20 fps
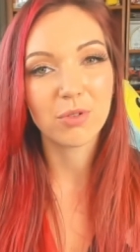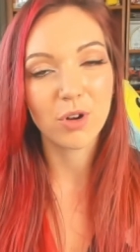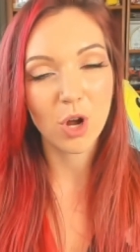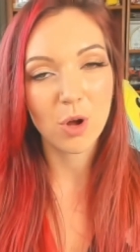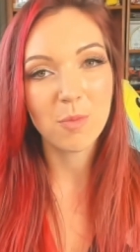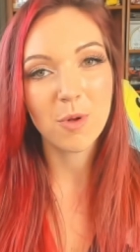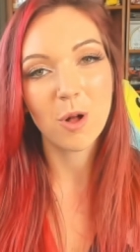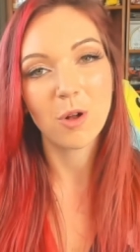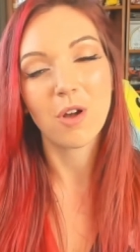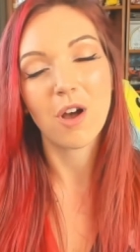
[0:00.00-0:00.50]

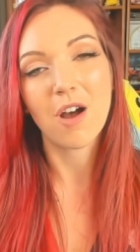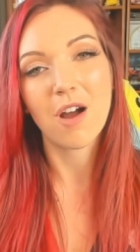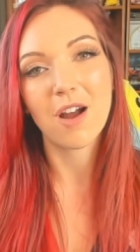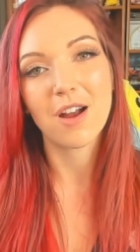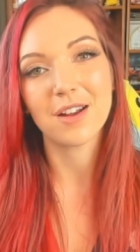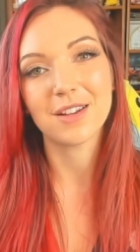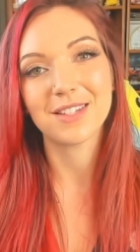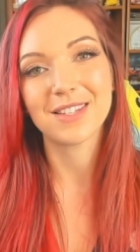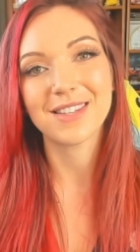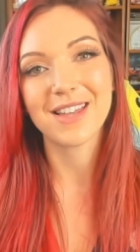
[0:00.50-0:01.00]
promo
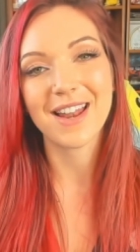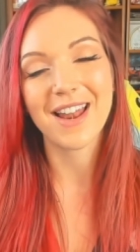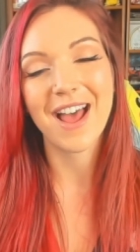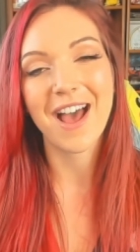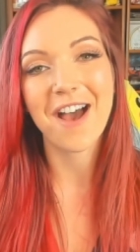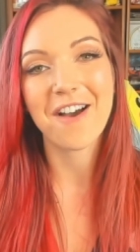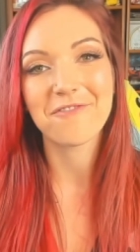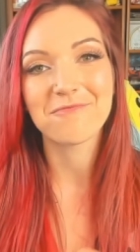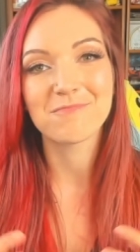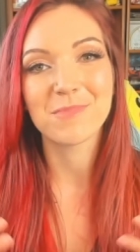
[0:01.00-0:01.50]
cards that
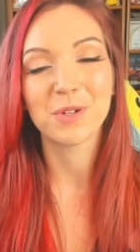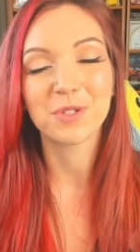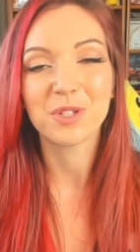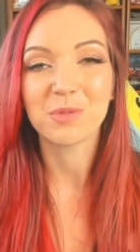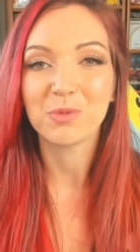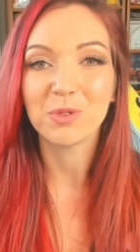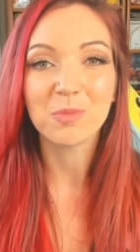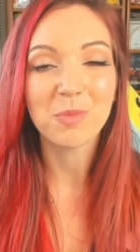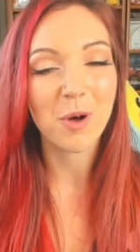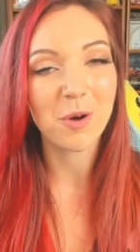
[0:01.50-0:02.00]
have
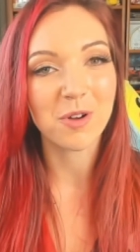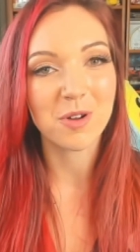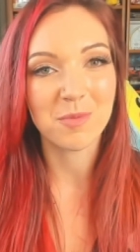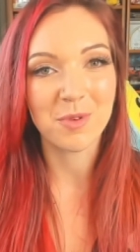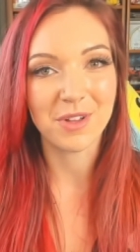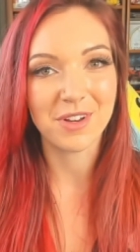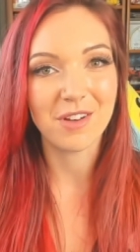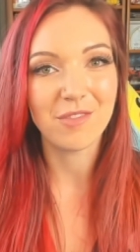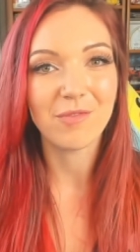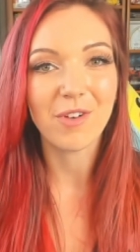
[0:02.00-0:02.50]
multiple
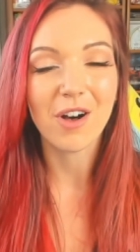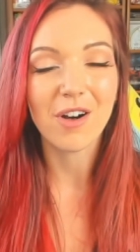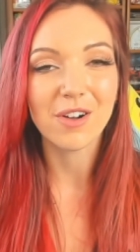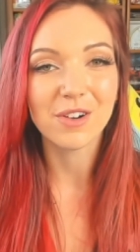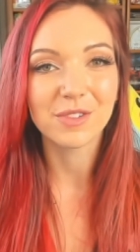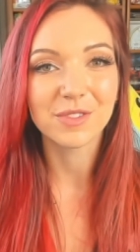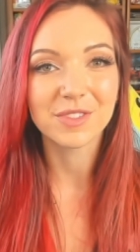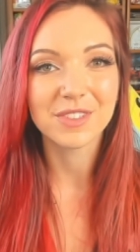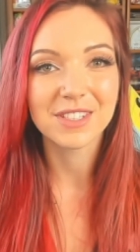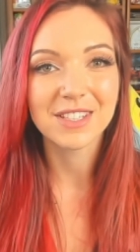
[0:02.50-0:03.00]
Pokemon
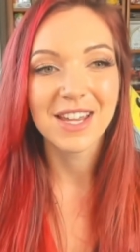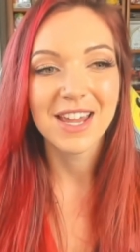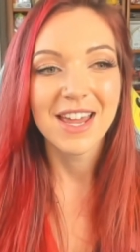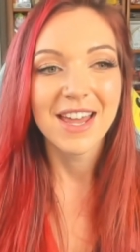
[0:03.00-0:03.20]
involved.